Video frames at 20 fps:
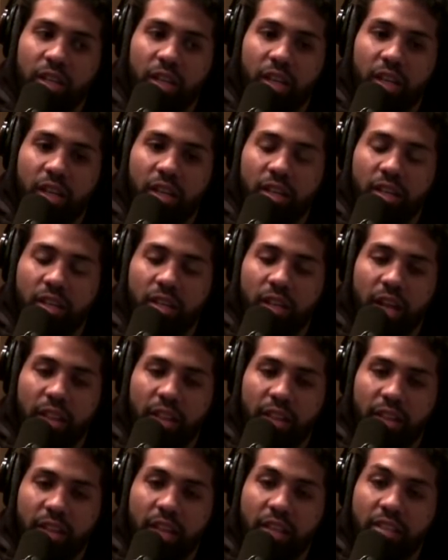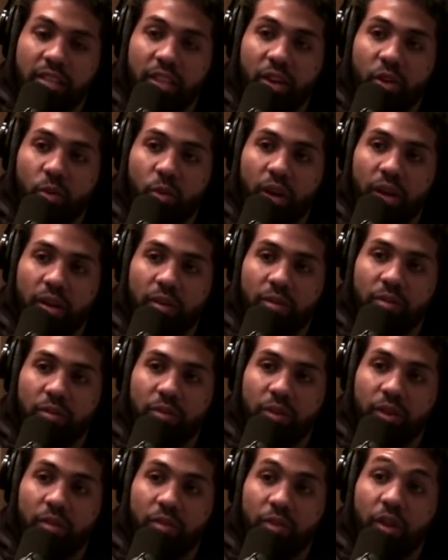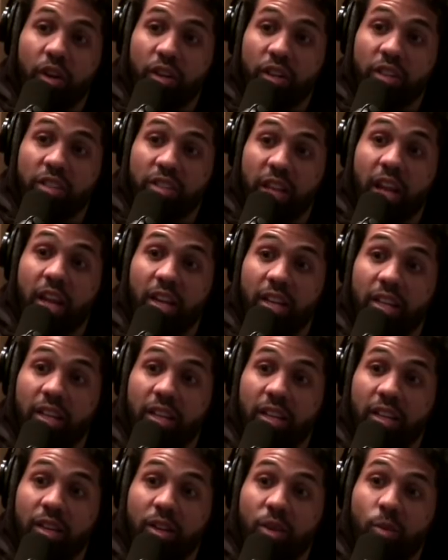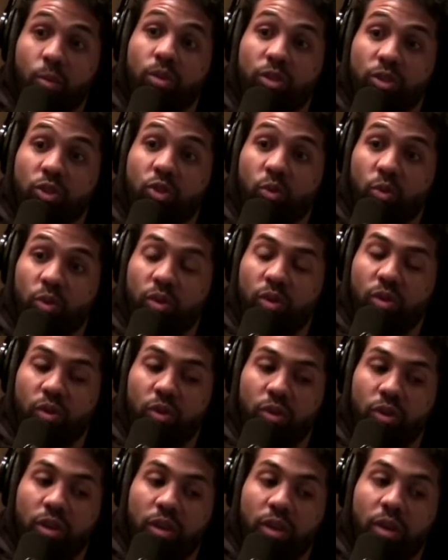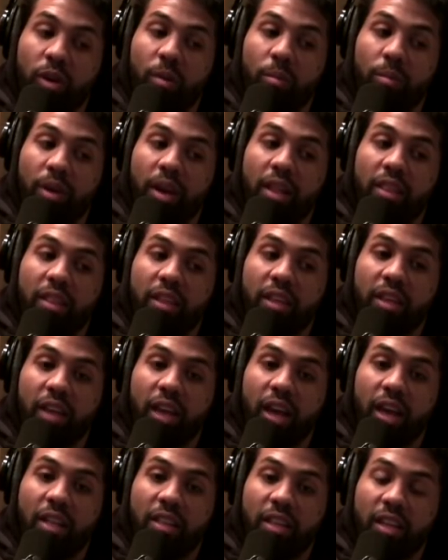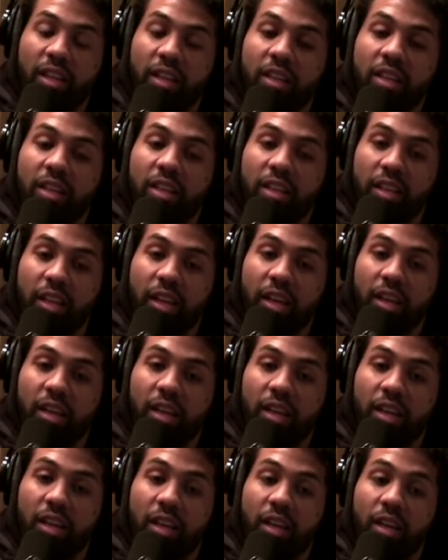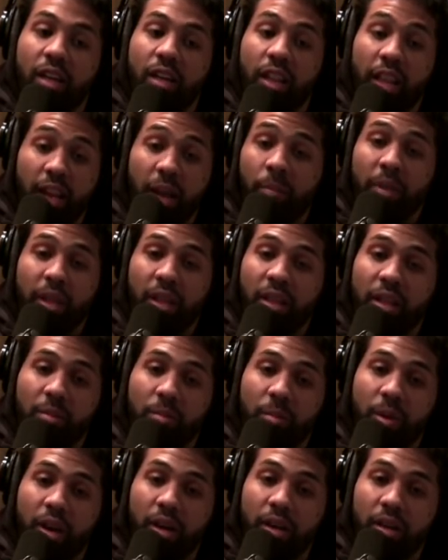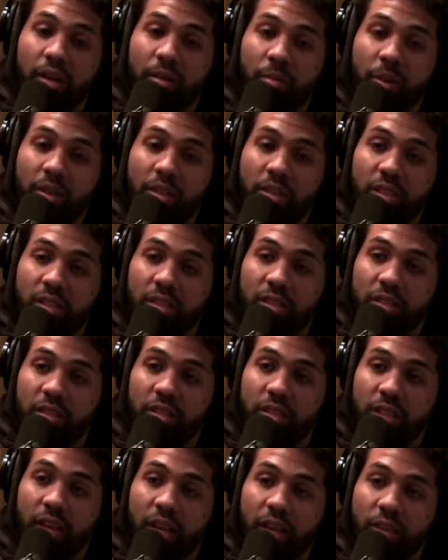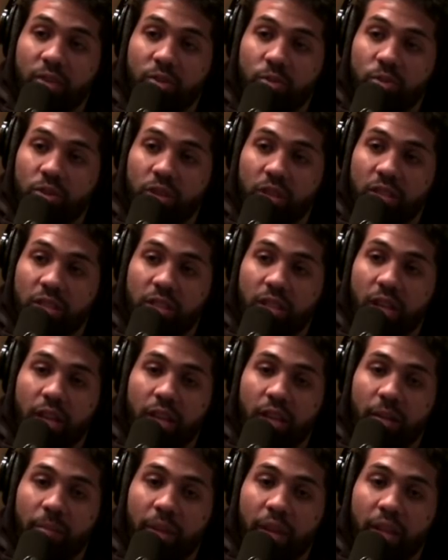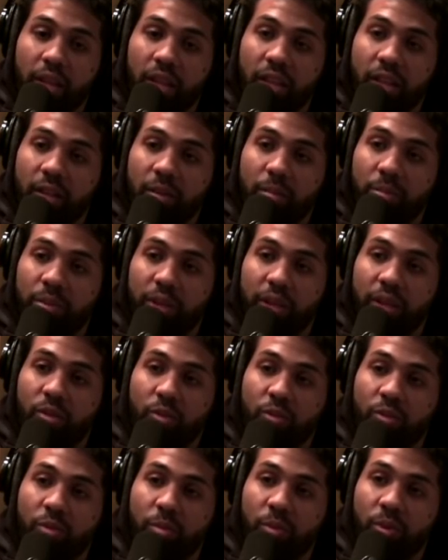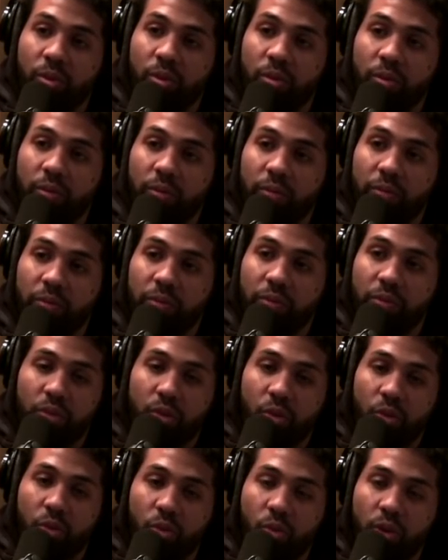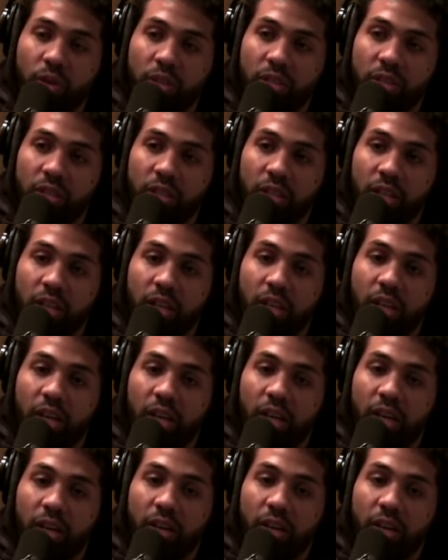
And I think that's their way of, of understanding what's going on. But I think at the end of the day, like I'm not letting my, my sons, I got two sons, I'm not letting them play no football, mm. no question. Mm.